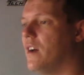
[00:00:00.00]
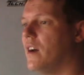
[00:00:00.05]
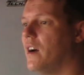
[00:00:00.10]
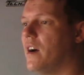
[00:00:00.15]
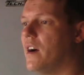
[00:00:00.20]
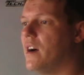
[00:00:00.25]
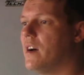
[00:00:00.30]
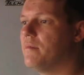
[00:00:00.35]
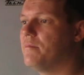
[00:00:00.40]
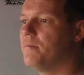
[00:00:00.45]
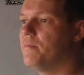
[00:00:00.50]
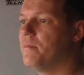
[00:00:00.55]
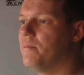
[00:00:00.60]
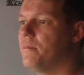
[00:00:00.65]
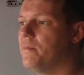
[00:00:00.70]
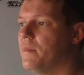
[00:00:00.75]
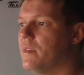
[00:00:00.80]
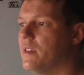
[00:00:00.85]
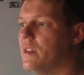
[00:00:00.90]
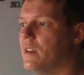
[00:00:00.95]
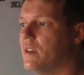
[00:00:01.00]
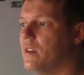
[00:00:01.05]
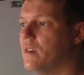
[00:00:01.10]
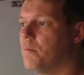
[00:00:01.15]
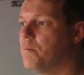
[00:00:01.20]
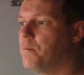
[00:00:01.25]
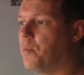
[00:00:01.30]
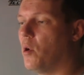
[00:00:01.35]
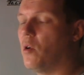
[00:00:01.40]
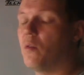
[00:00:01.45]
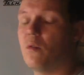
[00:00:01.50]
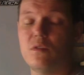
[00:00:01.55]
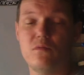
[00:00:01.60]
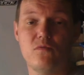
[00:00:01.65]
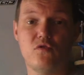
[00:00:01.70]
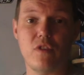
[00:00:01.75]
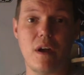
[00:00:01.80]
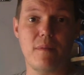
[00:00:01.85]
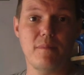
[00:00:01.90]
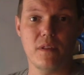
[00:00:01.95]
Um, but
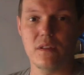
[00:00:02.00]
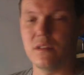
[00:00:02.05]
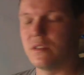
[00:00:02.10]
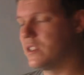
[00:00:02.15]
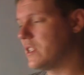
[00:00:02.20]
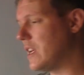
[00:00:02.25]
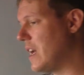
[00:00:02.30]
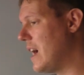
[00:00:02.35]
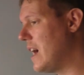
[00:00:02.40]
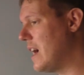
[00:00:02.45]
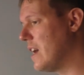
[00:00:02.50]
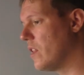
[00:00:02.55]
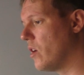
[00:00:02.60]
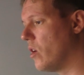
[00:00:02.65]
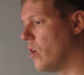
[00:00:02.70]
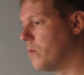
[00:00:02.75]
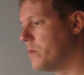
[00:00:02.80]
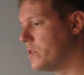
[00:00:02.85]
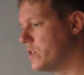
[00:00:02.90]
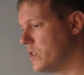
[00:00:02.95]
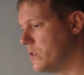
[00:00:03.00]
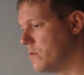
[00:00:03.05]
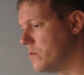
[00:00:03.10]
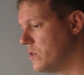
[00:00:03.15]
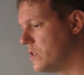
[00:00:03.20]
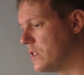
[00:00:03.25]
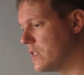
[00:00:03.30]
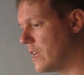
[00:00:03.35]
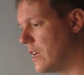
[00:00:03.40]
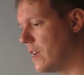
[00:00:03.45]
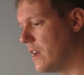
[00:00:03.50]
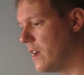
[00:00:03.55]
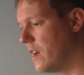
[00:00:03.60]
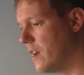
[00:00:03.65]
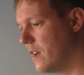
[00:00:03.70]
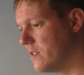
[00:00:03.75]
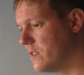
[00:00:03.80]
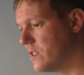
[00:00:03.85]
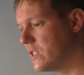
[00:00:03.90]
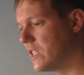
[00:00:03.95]
Dremels, I'll always use
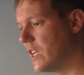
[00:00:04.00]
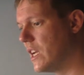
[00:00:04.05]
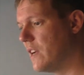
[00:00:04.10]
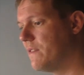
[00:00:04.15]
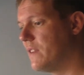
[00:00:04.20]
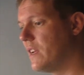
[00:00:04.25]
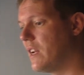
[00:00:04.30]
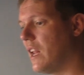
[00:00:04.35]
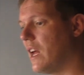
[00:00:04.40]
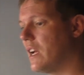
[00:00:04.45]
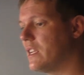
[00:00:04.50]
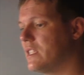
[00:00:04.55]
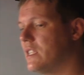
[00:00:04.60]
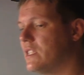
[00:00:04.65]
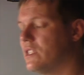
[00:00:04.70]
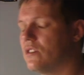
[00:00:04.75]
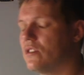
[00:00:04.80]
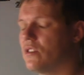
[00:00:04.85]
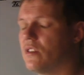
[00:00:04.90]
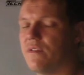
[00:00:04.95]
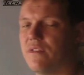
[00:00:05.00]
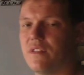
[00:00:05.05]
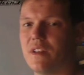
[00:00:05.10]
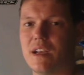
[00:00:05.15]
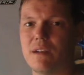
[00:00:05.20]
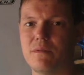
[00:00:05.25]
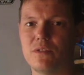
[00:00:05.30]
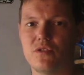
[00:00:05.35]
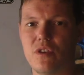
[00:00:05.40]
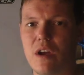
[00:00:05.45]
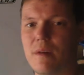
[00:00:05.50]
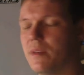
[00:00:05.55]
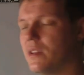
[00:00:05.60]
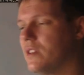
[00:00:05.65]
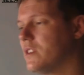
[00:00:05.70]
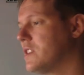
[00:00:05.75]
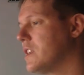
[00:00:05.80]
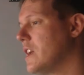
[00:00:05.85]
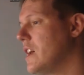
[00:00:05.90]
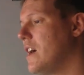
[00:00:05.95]
uh, safety glasses and stuff like that with
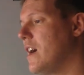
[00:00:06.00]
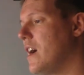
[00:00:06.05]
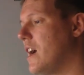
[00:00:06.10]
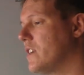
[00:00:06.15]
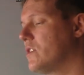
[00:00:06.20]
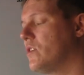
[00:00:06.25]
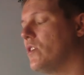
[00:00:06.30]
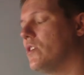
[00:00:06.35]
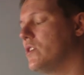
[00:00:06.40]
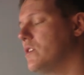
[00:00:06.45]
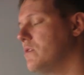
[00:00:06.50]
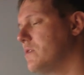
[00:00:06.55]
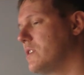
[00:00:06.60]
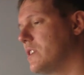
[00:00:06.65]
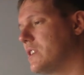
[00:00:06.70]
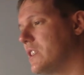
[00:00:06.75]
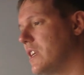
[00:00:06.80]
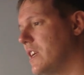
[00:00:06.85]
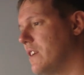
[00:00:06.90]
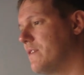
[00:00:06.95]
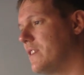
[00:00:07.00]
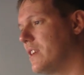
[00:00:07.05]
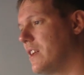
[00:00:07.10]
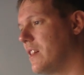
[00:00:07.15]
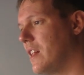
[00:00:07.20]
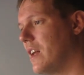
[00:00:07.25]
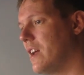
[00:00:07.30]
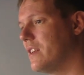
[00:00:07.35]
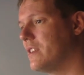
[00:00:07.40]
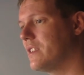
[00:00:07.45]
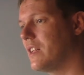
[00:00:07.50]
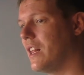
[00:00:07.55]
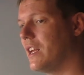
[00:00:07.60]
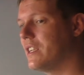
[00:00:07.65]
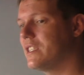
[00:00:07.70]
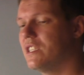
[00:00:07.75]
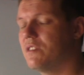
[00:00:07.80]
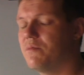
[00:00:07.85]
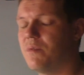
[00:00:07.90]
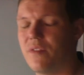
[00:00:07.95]
Dremels. I don't use the safety gla
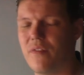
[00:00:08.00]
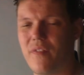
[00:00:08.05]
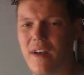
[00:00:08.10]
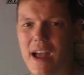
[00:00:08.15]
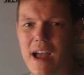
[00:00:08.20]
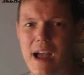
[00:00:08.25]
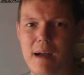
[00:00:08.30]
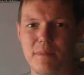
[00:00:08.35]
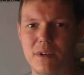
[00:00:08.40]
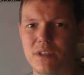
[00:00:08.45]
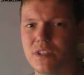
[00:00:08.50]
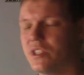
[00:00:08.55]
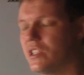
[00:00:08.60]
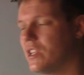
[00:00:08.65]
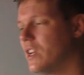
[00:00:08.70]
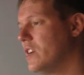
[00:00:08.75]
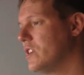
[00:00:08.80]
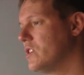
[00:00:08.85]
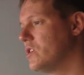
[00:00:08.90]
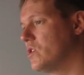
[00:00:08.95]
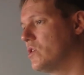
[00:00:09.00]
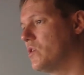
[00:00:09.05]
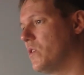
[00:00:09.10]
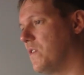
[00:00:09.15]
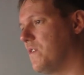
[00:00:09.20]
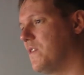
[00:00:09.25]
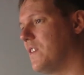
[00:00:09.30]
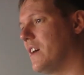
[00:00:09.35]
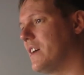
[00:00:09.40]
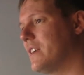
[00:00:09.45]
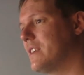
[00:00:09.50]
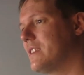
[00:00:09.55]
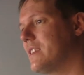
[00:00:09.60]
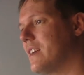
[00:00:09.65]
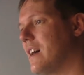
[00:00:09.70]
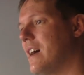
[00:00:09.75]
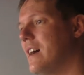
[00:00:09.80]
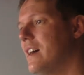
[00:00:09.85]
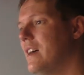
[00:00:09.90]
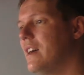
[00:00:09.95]
glasses with hammers, stuff like
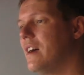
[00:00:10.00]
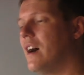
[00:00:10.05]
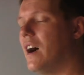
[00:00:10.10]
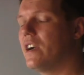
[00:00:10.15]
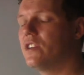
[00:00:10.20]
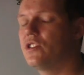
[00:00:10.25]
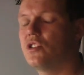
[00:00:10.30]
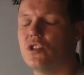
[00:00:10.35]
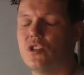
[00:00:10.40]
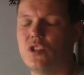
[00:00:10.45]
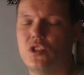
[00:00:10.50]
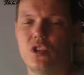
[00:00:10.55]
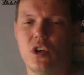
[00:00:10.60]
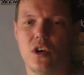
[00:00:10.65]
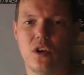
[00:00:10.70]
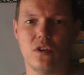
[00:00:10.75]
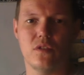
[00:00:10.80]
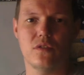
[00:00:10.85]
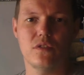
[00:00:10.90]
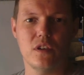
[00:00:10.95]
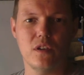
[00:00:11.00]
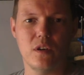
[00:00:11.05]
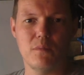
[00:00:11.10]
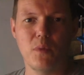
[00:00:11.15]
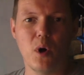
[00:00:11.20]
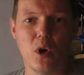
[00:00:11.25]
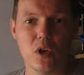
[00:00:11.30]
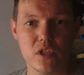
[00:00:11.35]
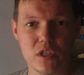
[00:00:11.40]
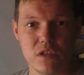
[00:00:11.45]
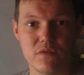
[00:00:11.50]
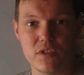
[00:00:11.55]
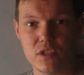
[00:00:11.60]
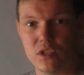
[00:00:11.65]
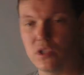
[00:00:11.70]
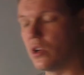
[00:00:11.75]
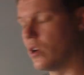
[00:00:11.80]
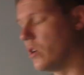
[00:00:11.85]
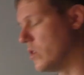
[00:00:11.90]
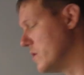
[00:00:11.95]
that. I just don't. You know, most of us
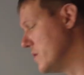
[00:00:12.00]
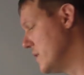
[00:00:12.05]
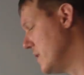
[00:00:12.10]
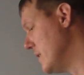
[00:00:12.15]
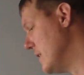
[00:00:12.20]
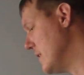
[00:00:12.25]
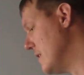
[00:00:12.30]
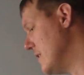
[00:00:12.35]
don't.